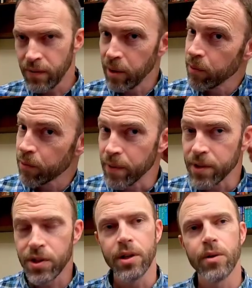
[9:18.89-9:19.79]
development from
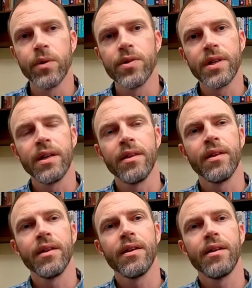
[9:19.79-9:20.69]
this year was in
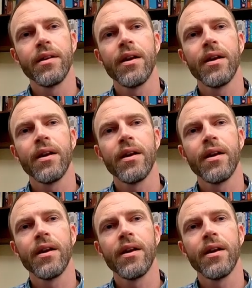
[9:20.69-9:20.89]
the